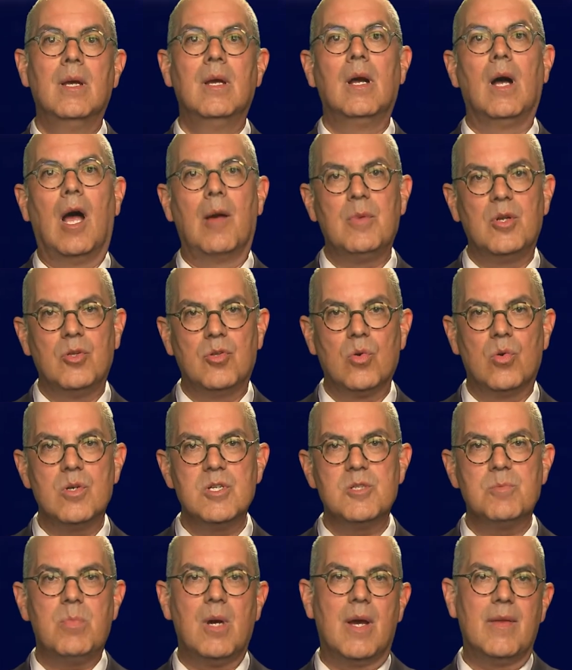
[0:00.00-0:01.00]
I'm
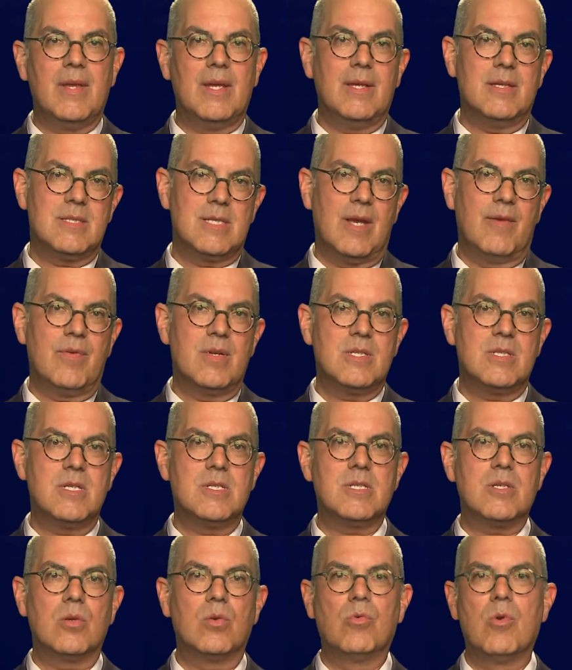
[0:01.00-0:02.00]
endorsed by the San
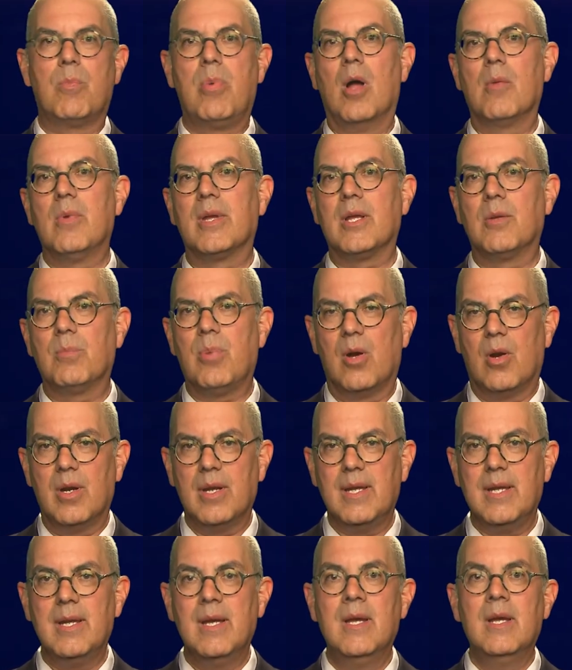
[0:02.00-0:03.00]
Francisco Republican
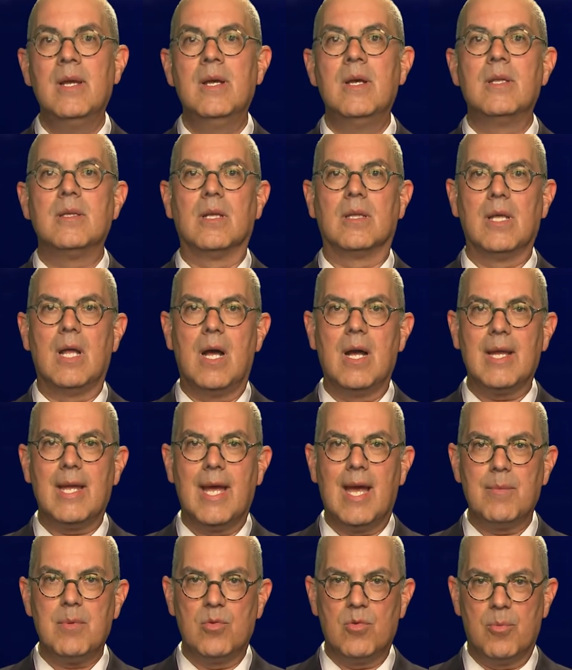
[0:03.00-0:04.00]
Party, the Log
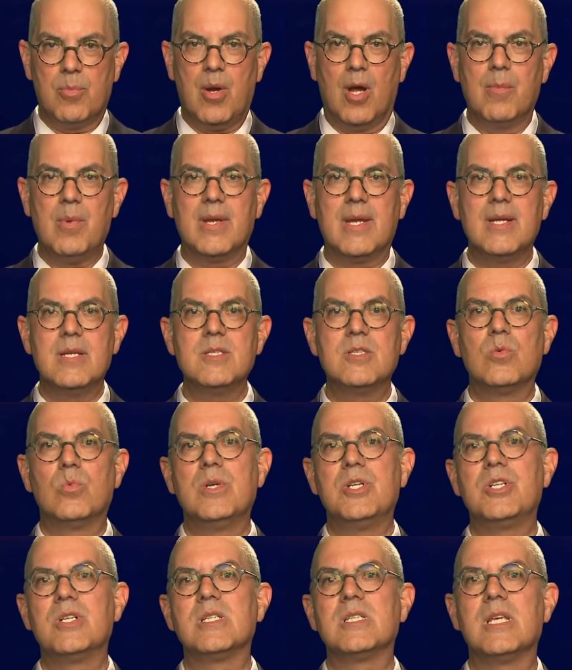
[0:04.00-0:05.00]
Cabin Republicans,
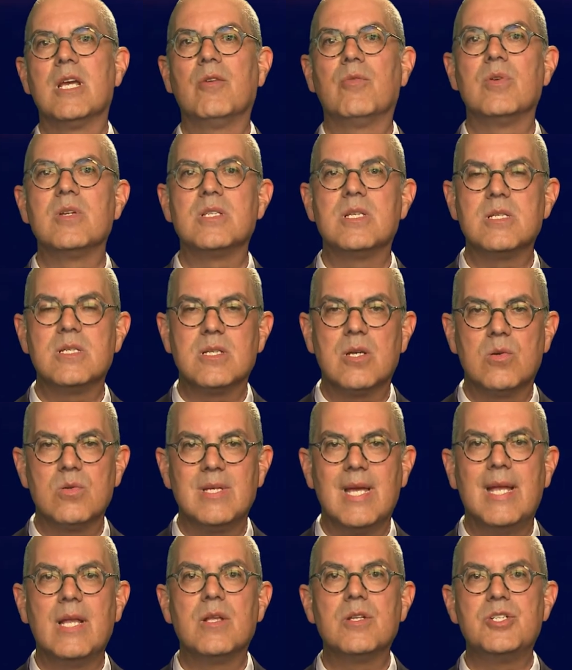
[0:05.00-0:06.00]
which is San Francisco's
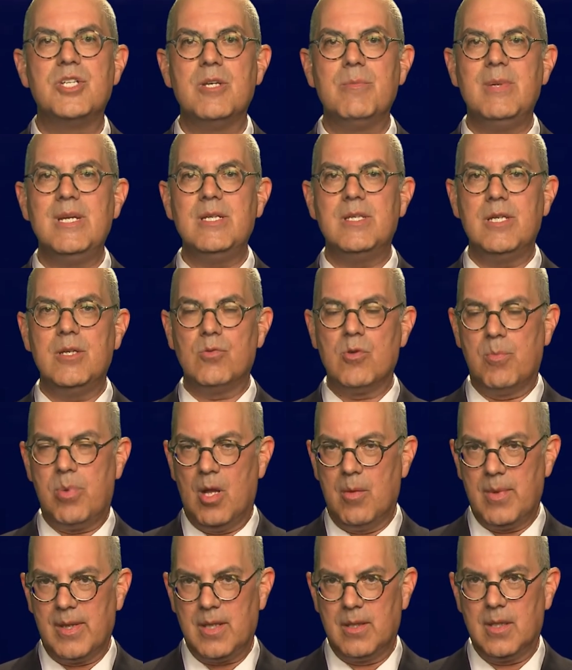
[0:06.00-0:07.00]
LGBT
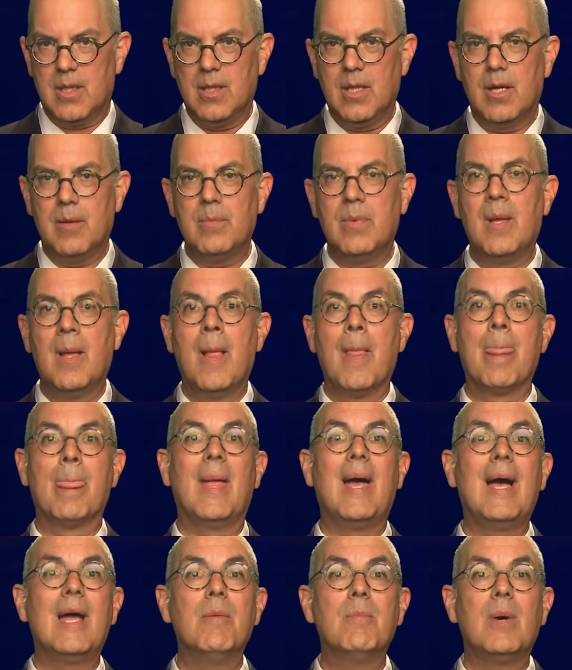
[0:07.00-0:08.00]
Republican club,
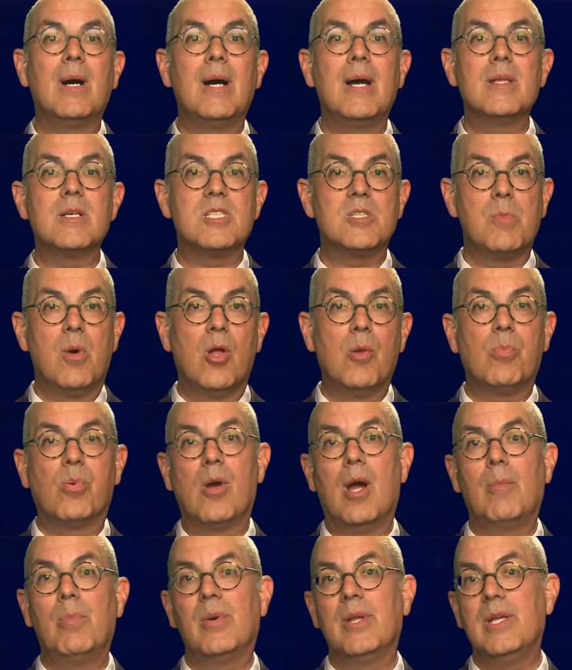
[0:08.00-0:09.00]
and by the Small
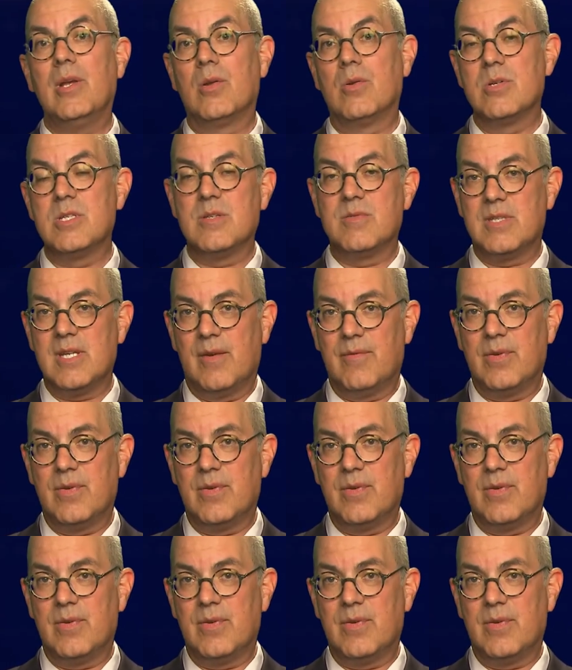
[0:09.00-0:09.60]
Property Owners of San